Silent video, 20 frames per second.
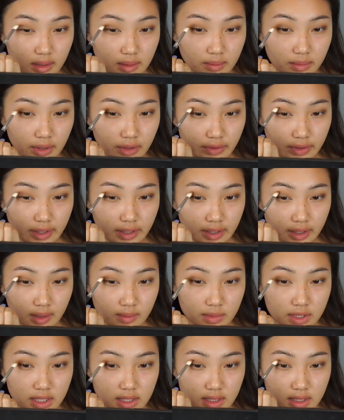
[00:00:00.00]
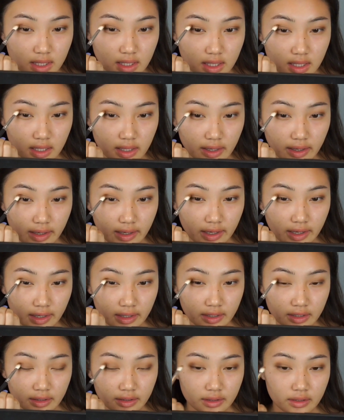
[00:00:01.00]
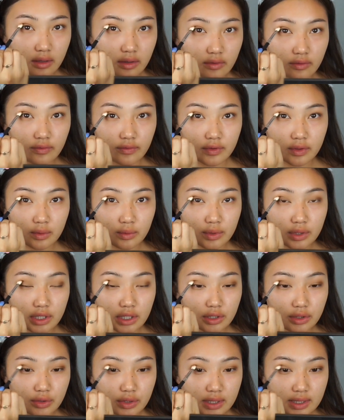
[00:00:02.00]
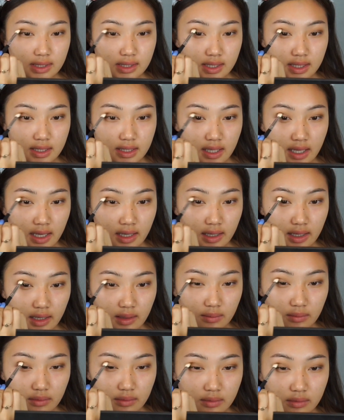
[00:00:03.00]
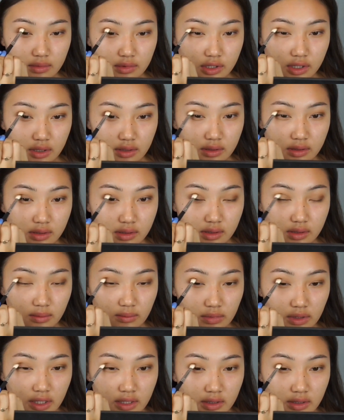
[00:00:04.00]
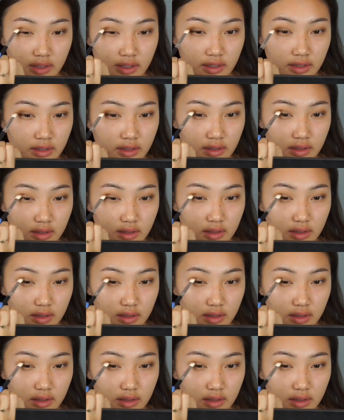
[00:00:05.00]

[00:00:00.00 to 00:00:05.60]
For right here, I'm just taking it higher. Feel where your crease is at and just blend there.